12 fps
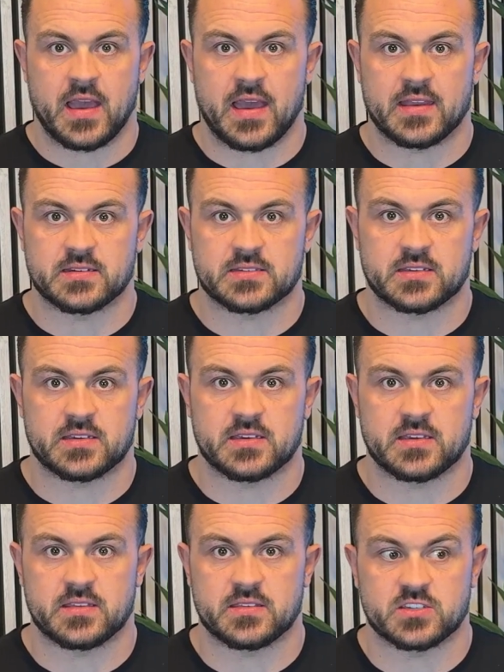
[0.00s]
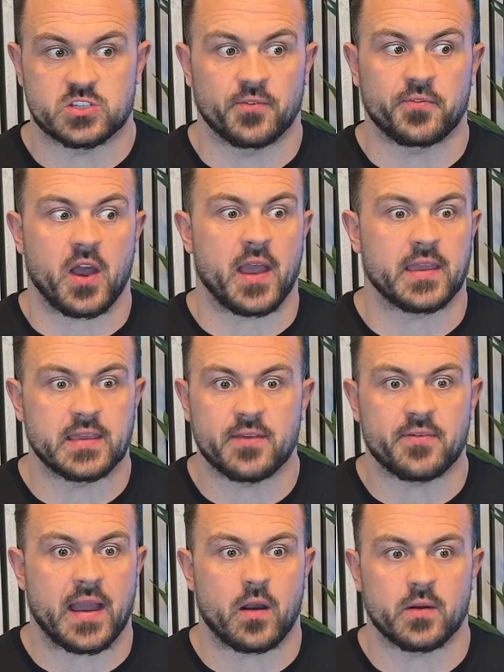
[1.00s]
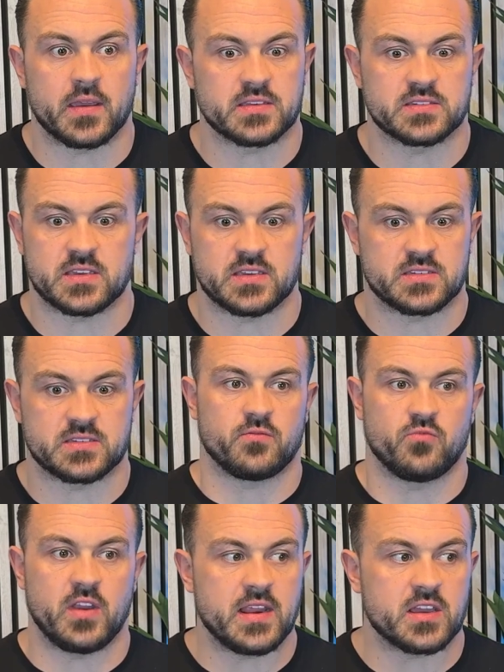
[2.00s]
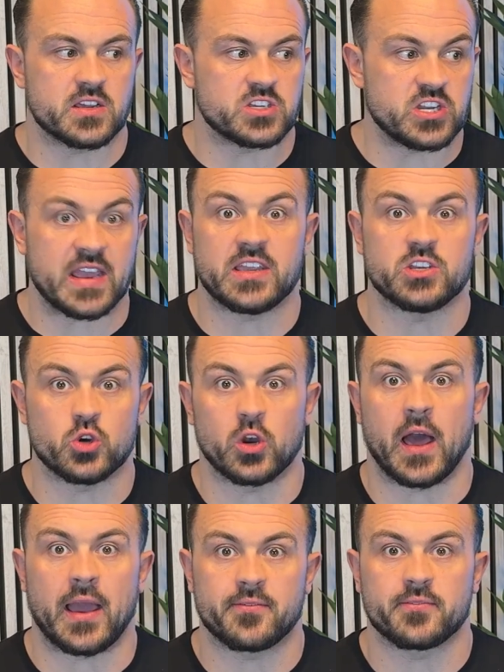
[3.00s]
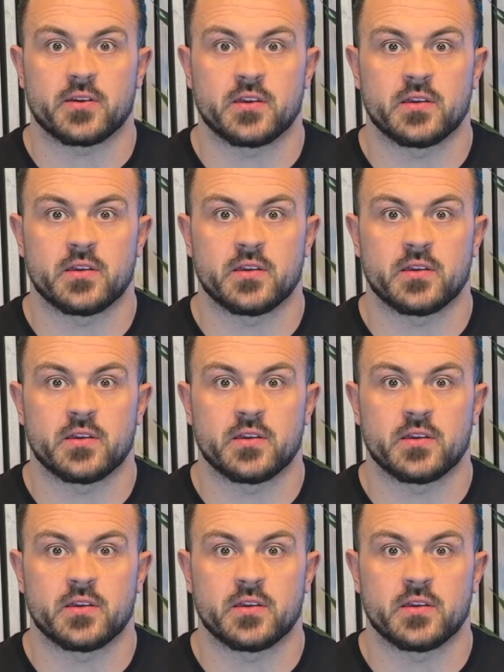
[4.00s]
And the stuff that I give out is really going to change your life.